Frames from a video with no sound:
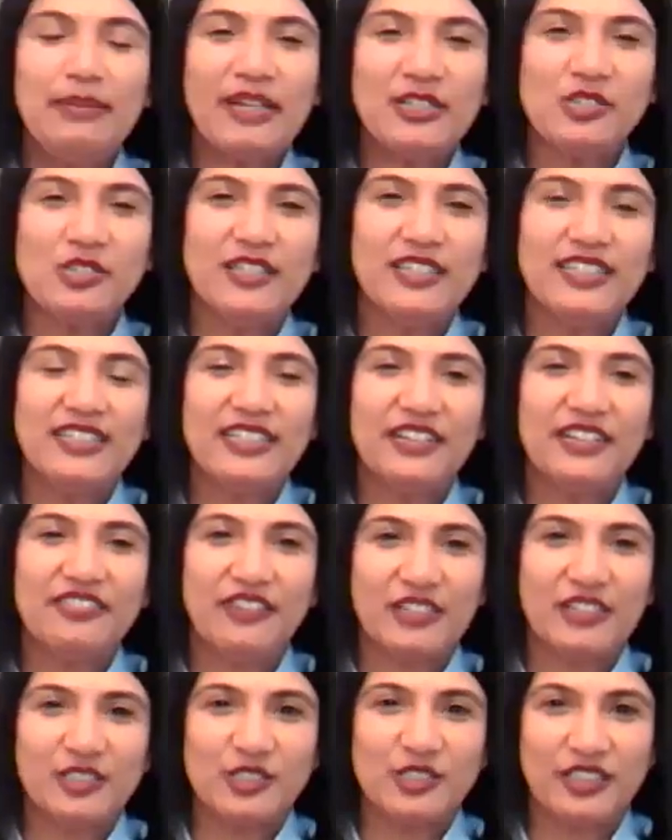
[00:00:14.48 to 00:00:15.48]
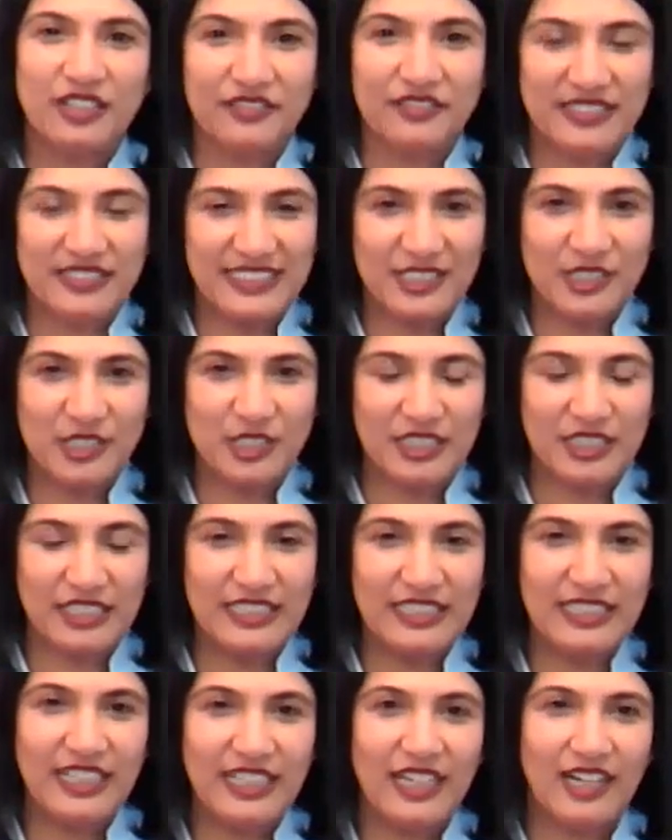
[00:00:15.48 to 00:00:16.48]
actually a functional
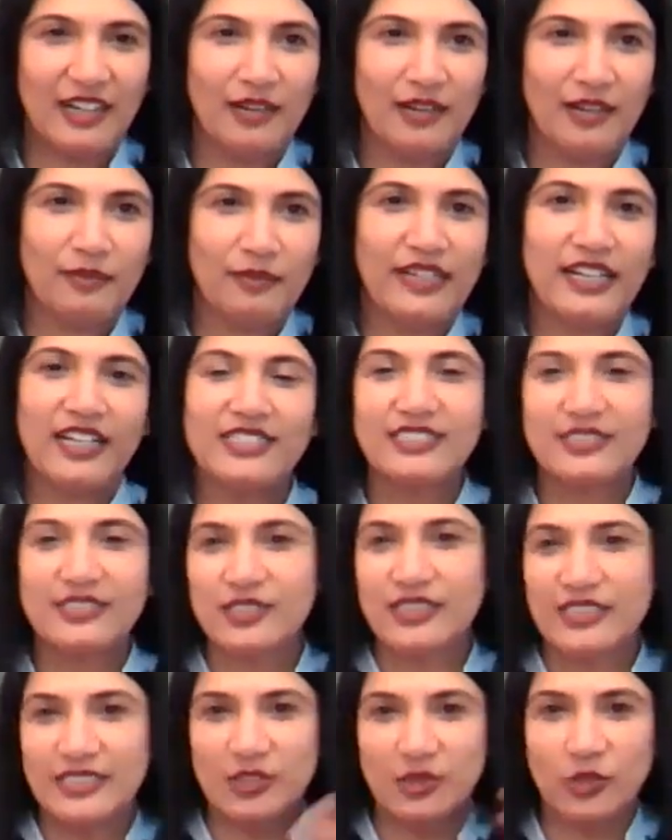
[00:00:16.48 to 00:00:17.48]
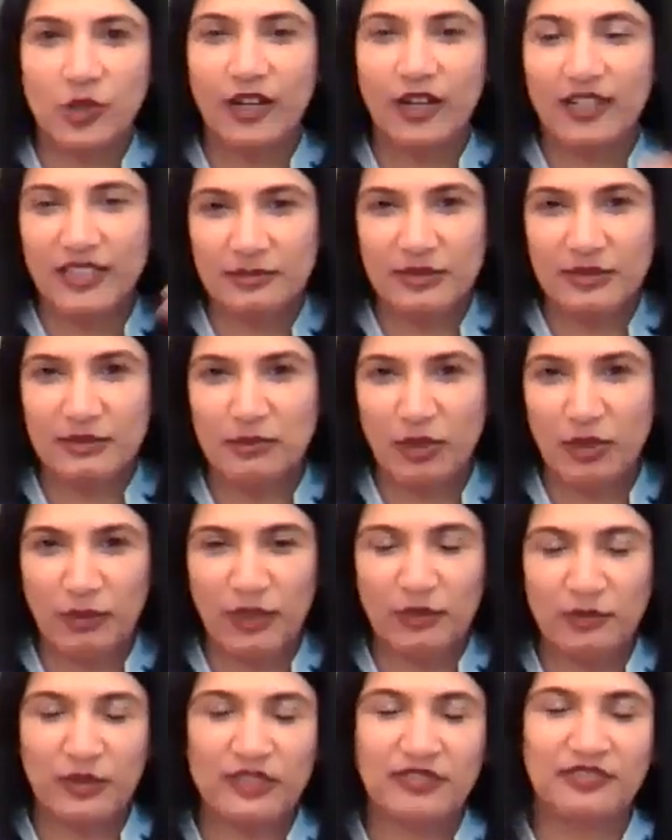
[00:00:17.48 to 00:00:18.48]
physician, and I'll talk a little bit more
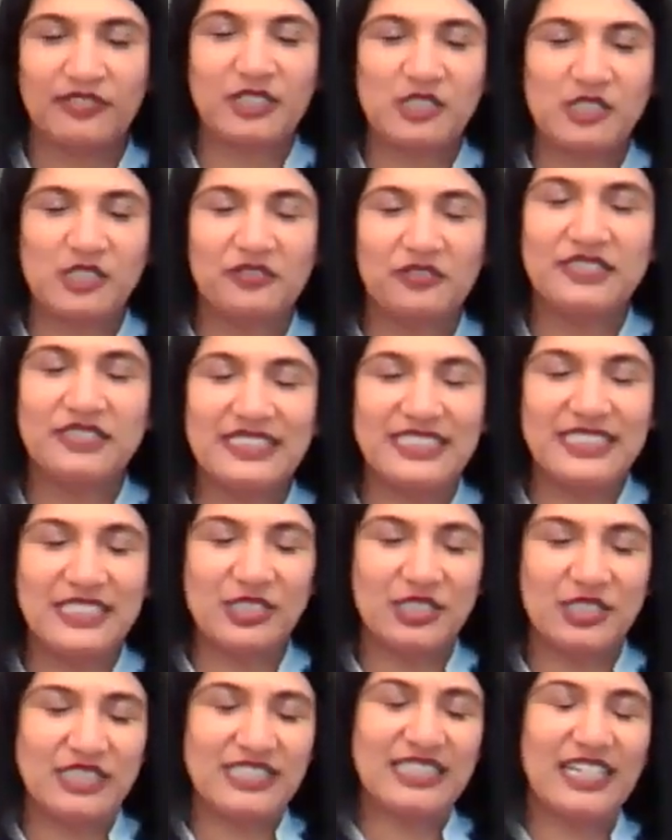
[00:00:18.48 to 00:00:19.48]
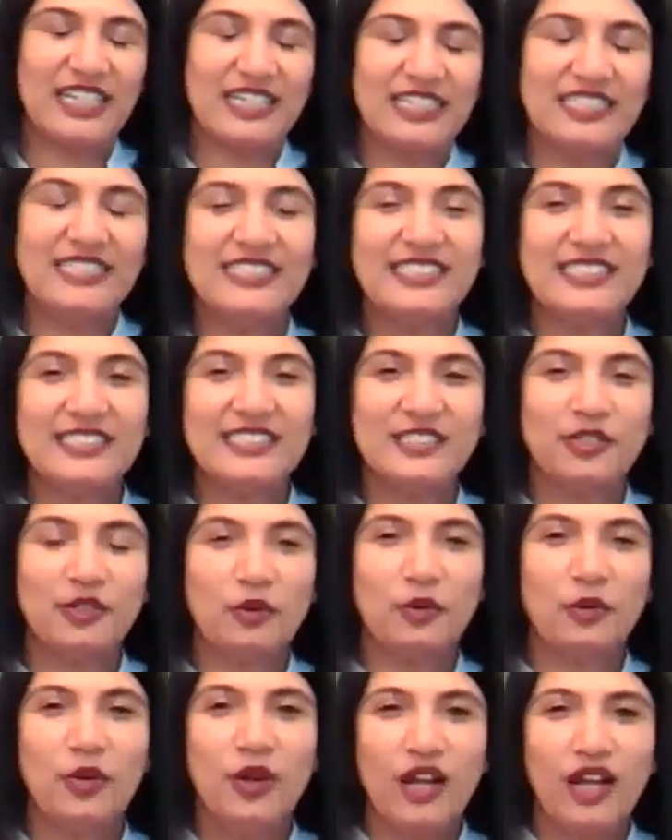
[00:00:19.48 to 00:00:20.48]
about what a functional physician does.
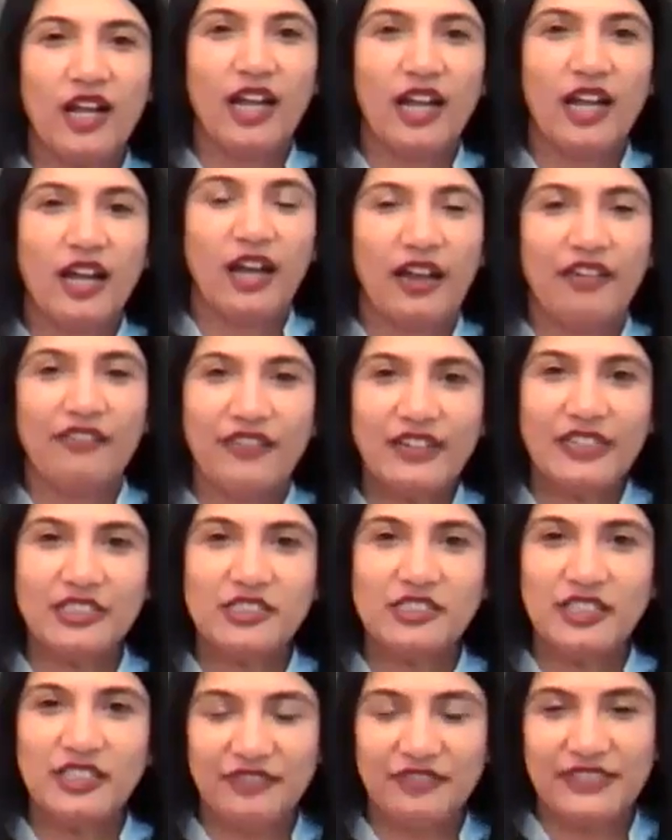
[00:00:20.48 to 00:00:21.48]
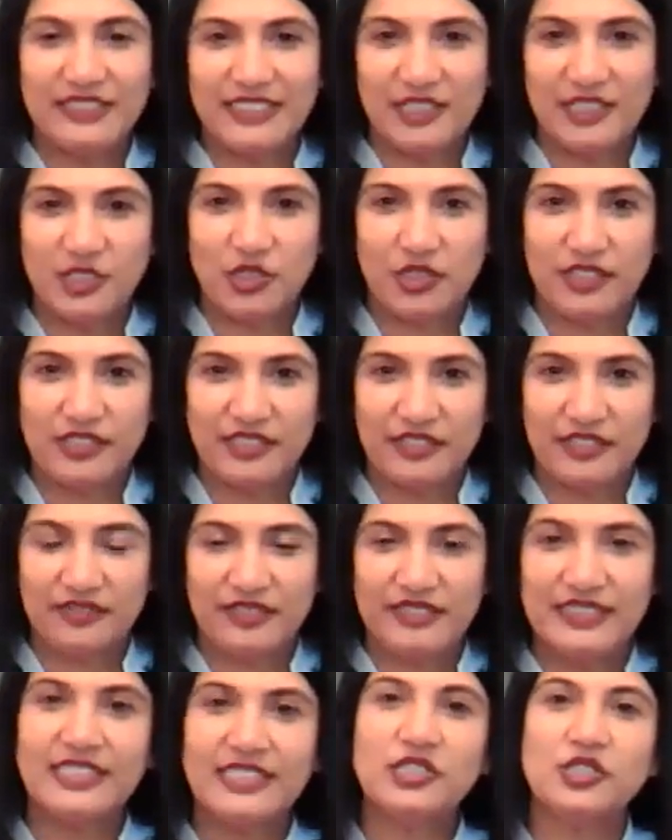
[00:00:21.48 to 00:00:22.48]
So, a functional physician is a
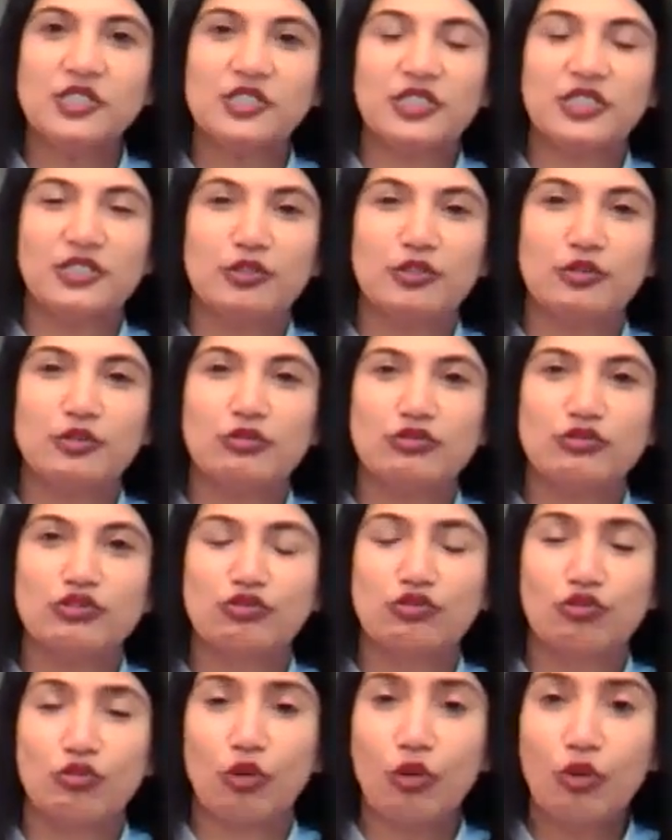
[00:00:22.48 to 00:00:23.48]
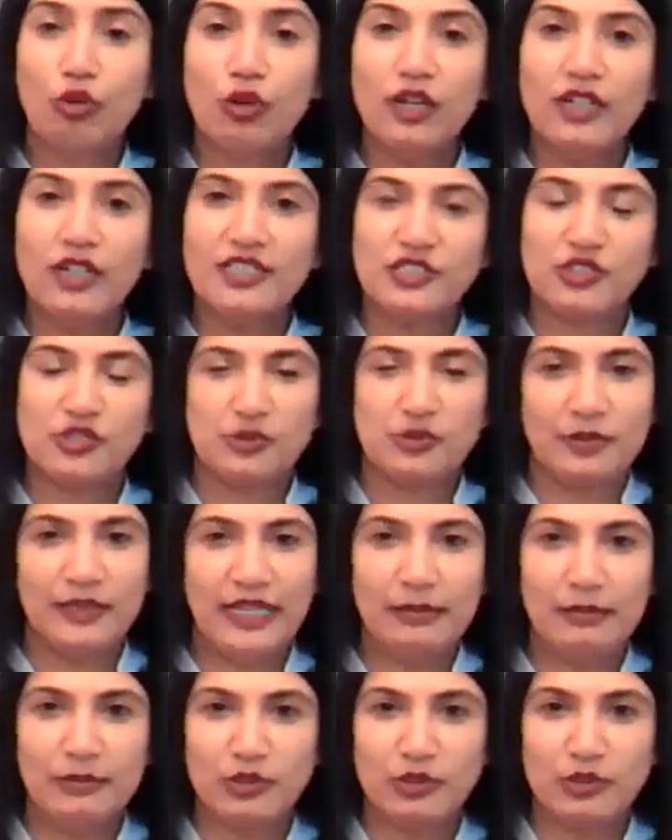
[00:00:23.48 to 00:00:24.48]
physician whose role is to
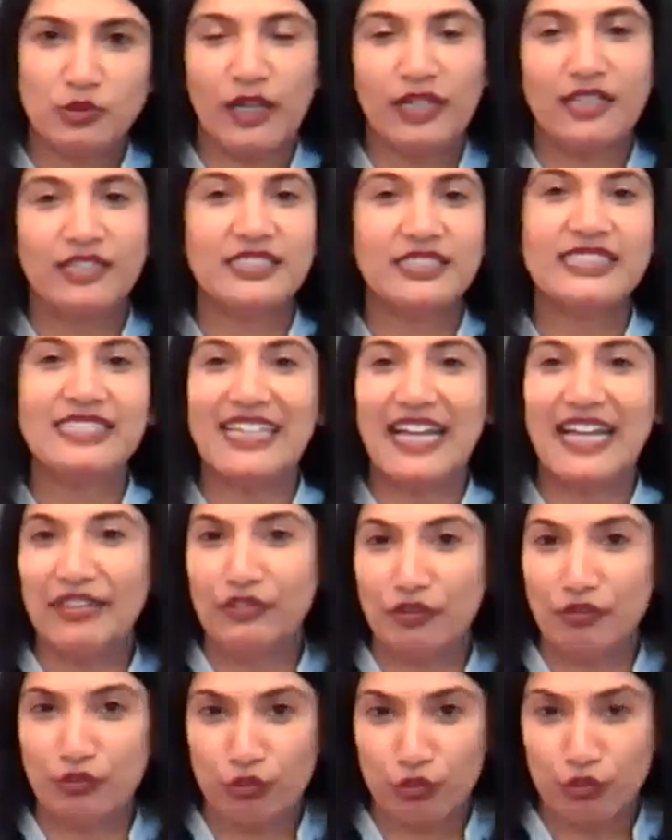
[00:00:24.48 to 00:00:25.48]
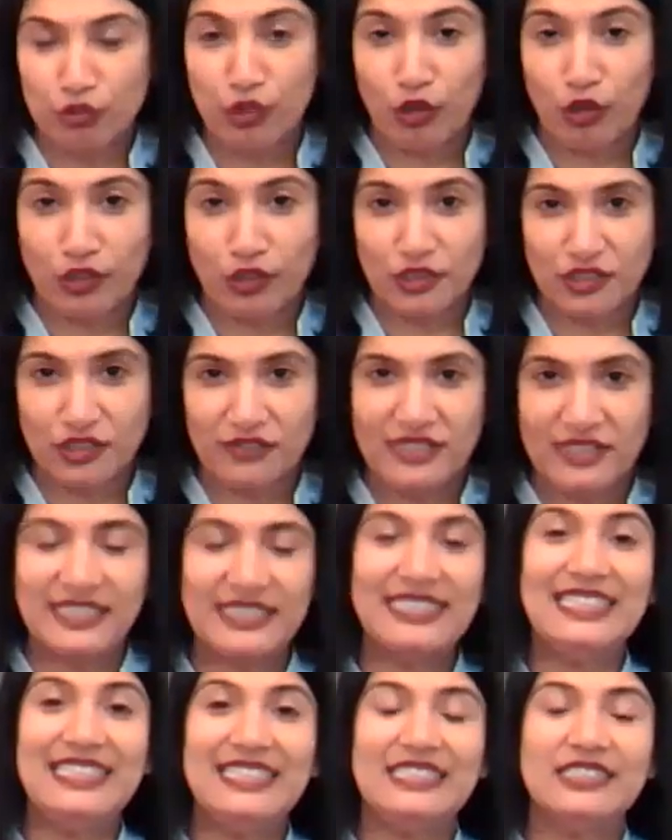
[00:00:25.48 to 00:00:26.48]
be able to understand the root cause of
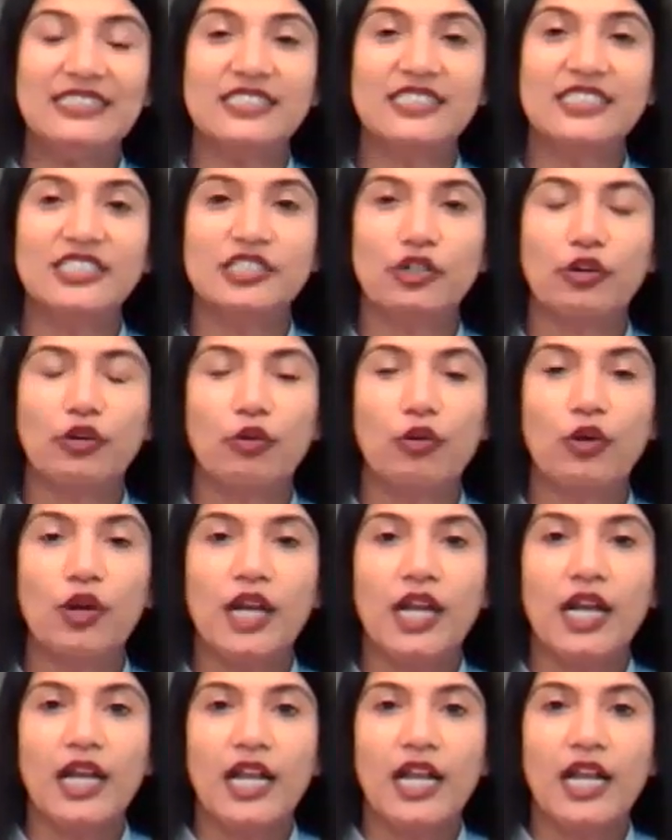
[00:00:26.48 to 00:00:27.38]
disease. So,